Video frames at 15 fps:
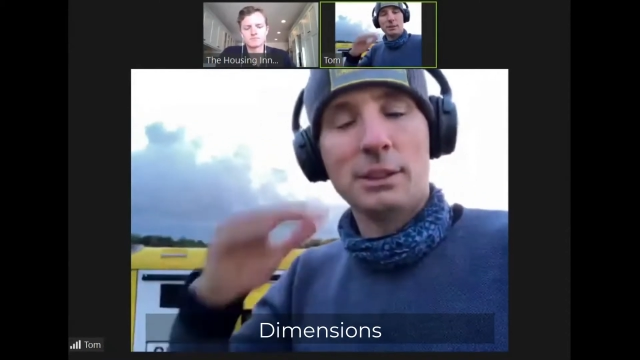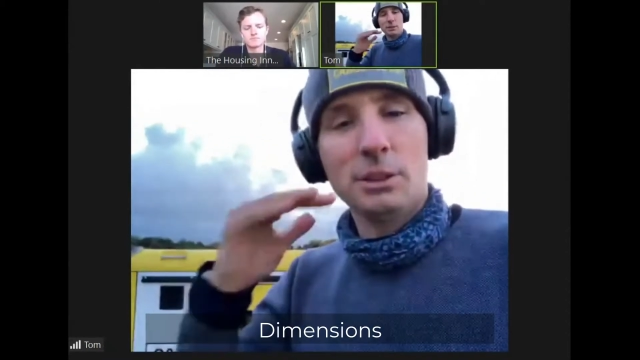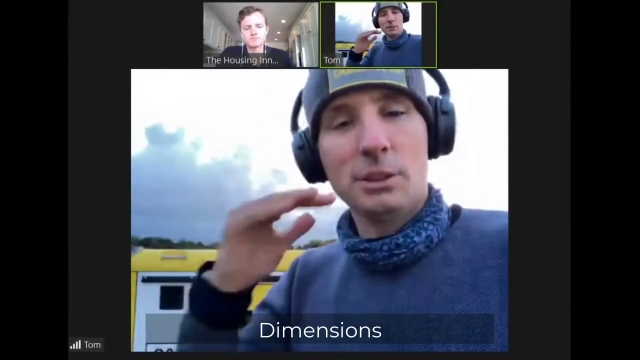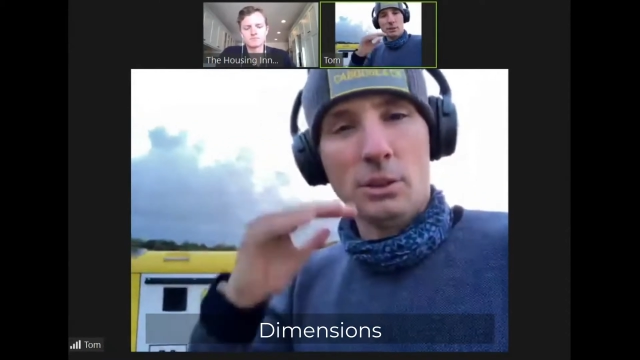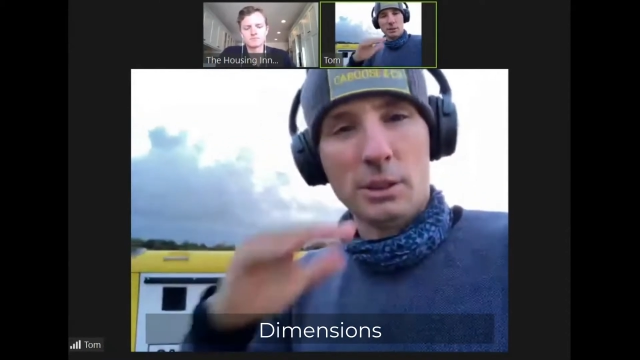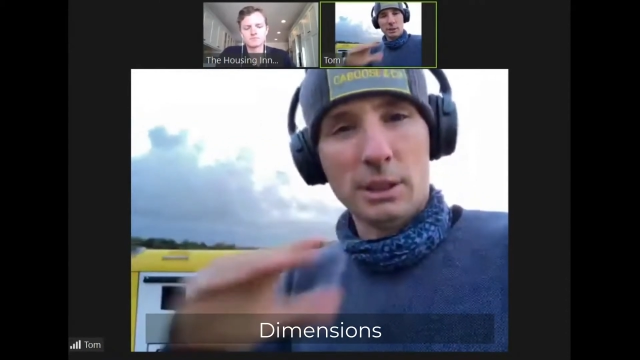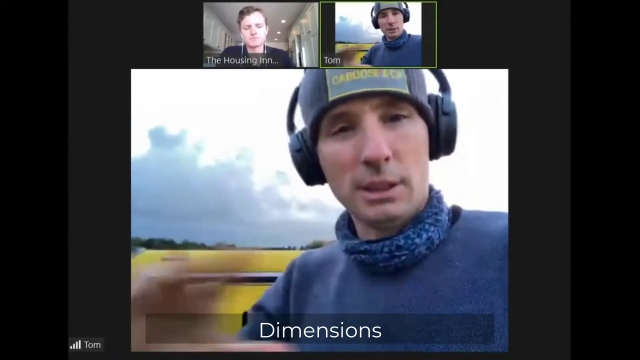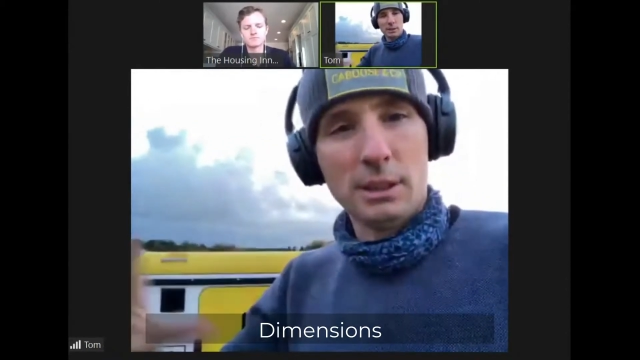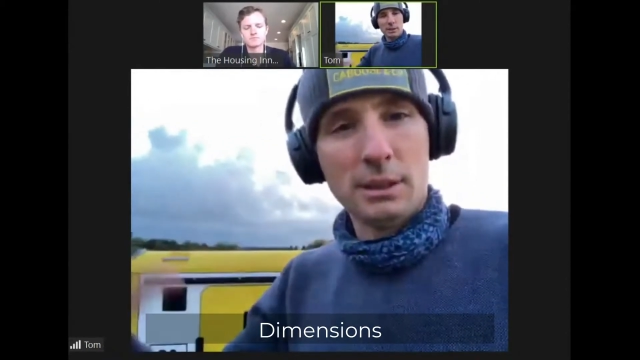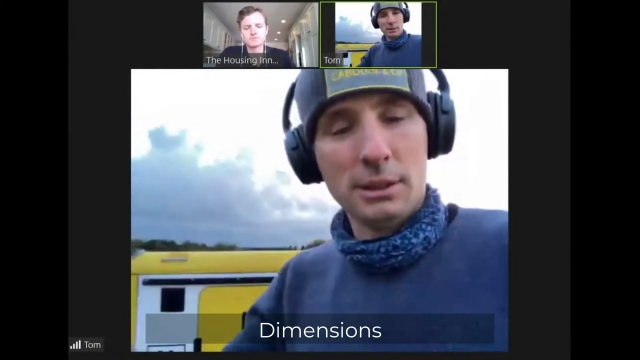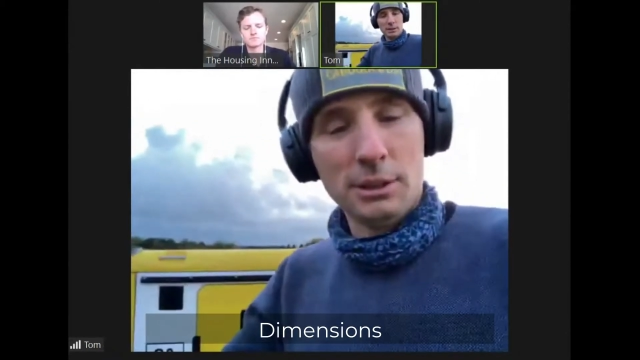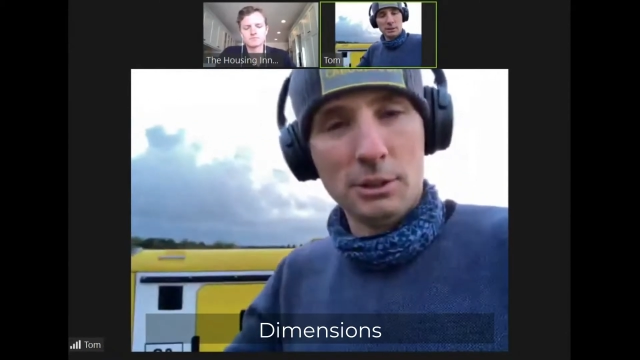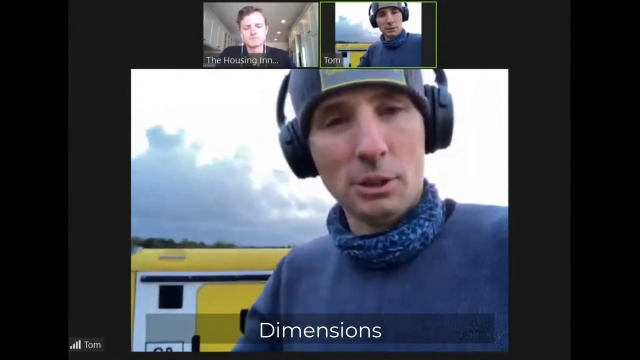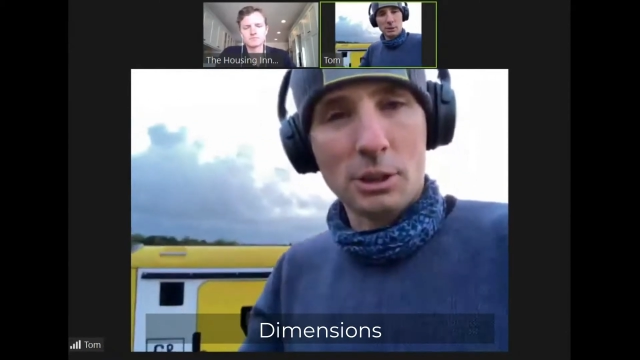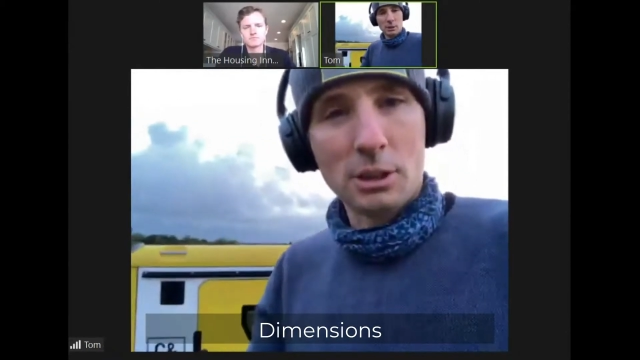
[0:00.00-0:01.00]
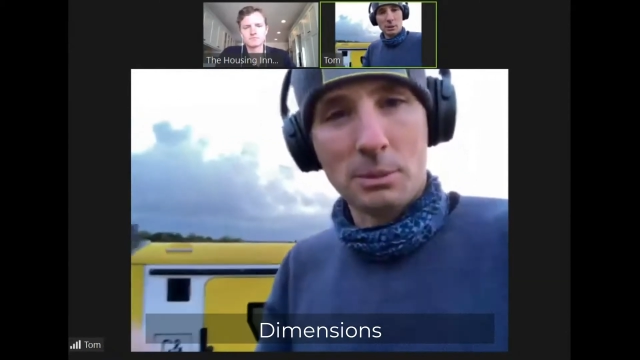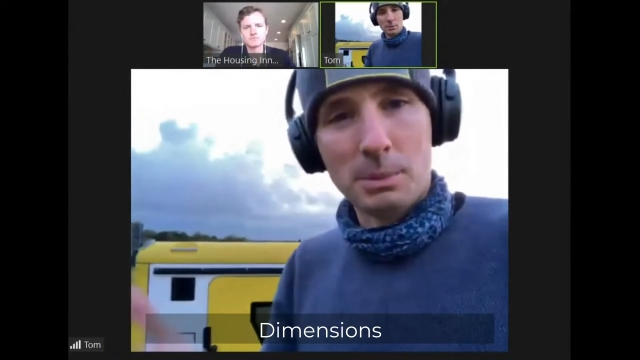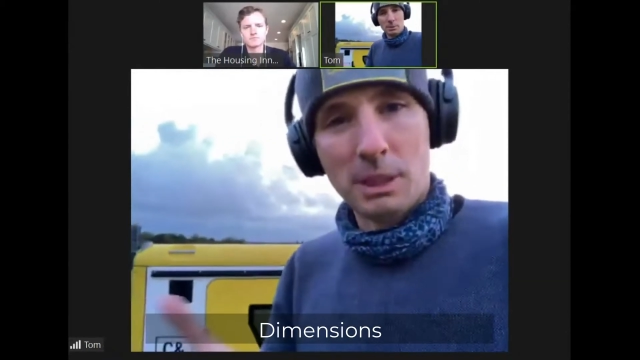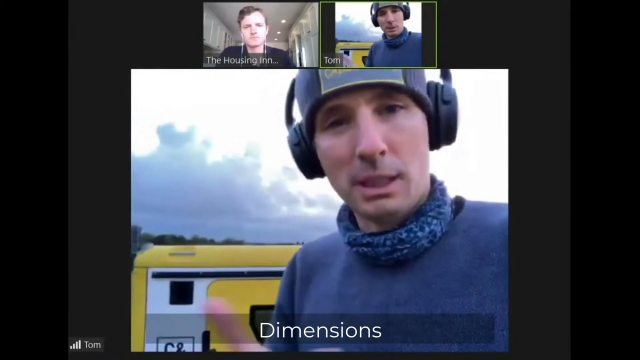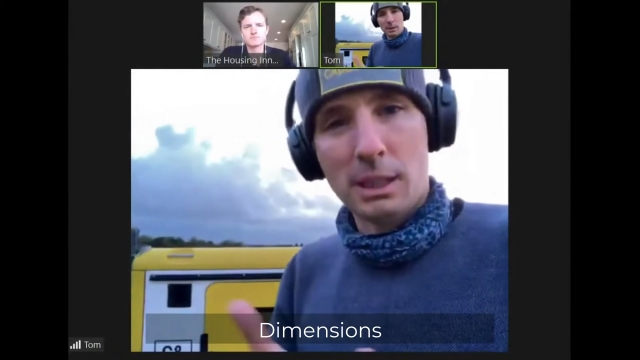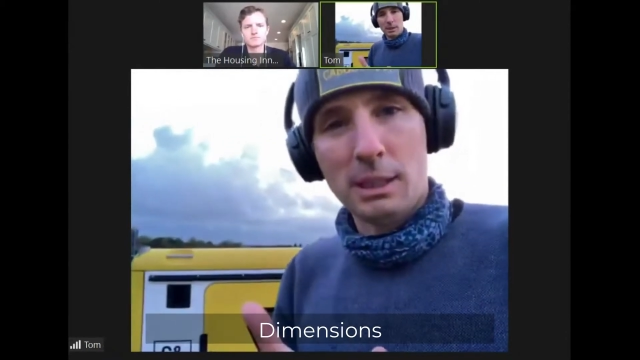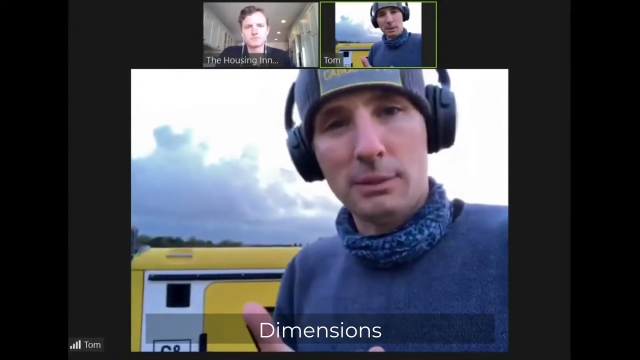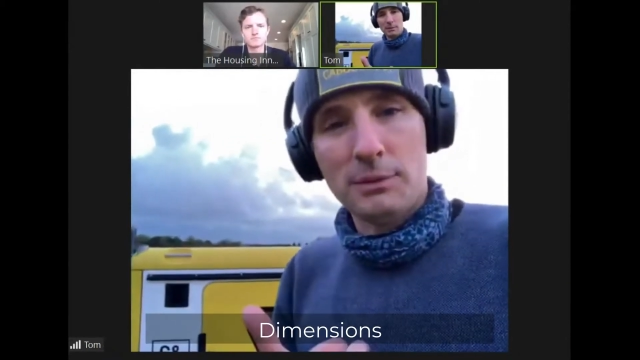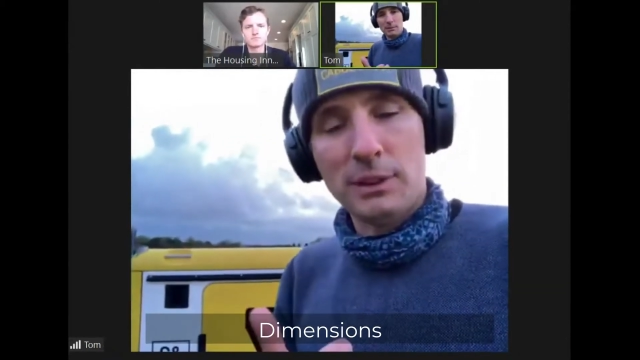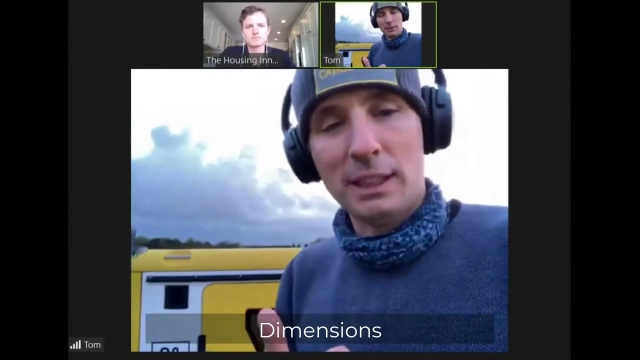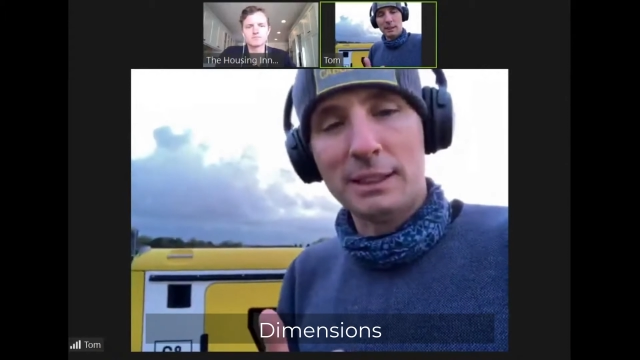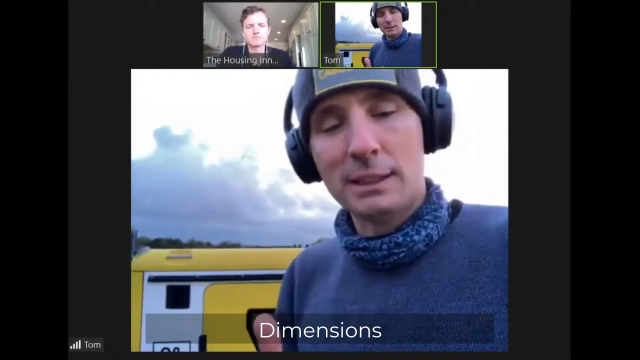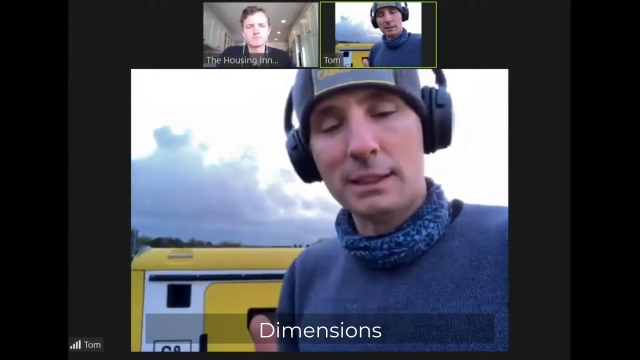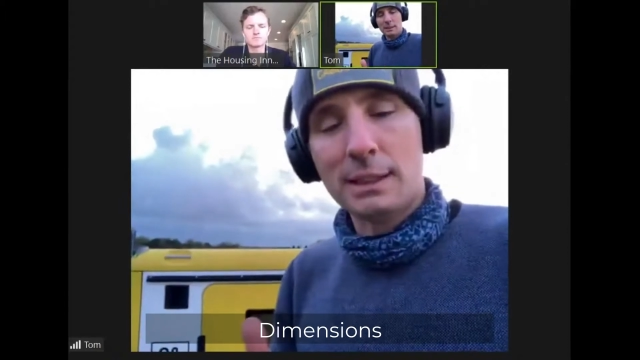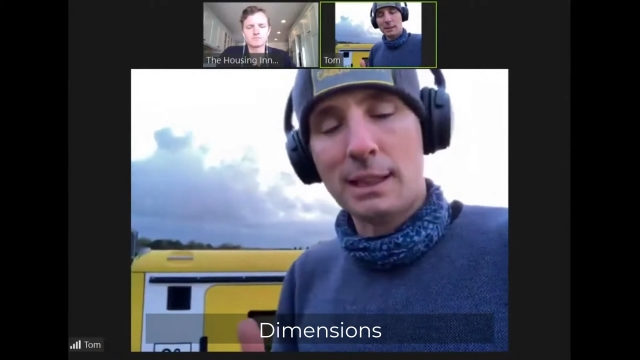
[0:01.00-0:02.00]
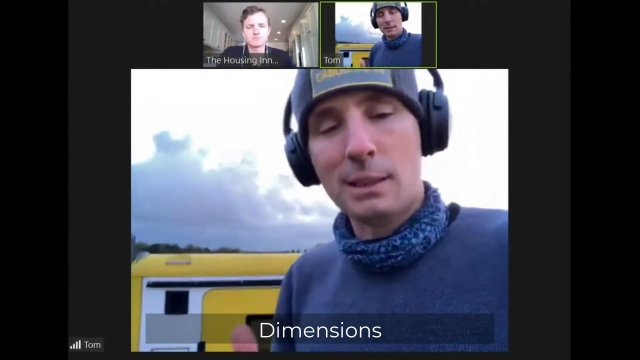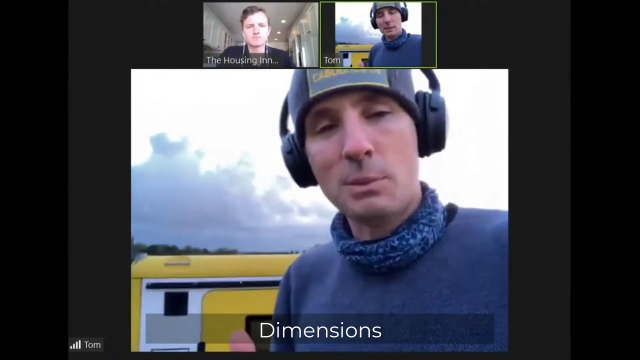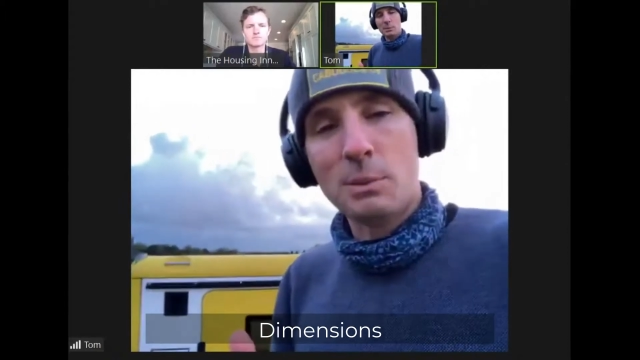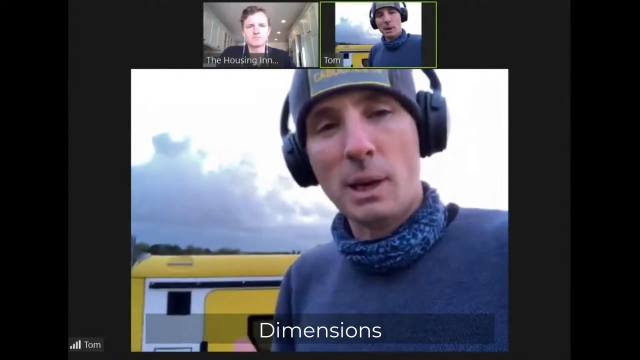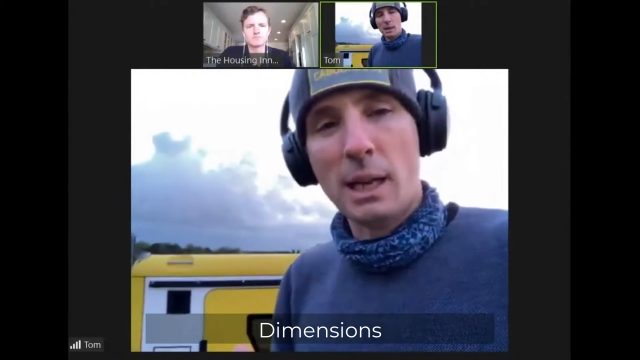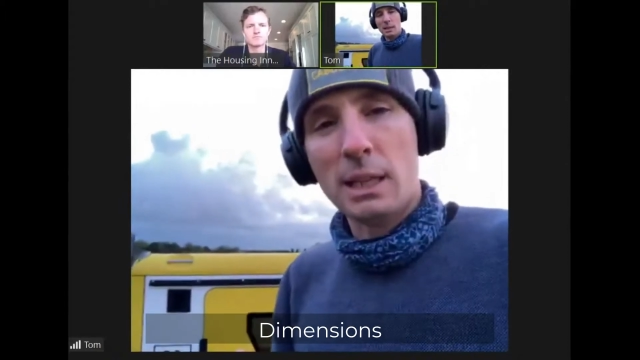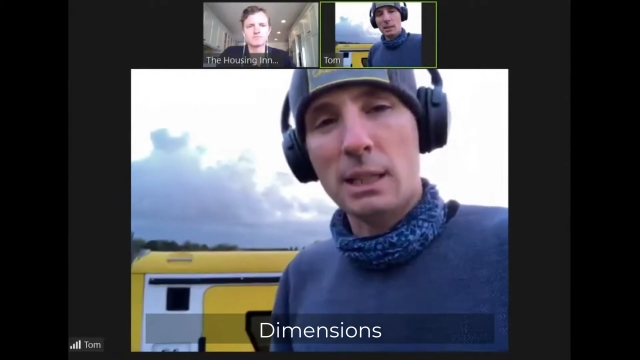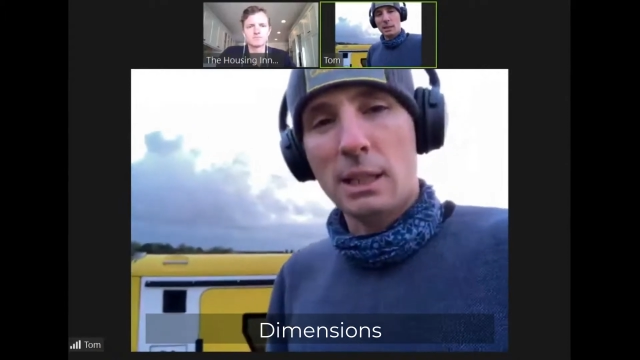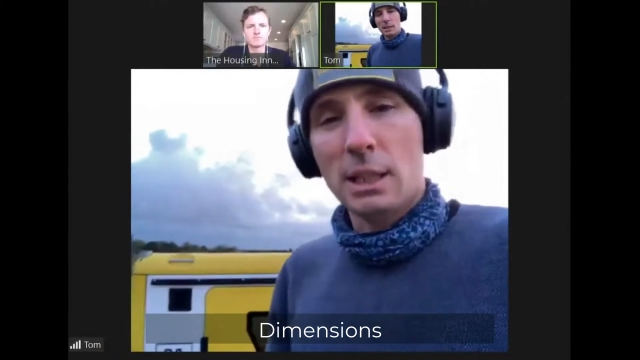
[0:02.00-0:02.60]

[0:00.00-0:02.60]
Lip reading: you're not gonna be flooded in any way.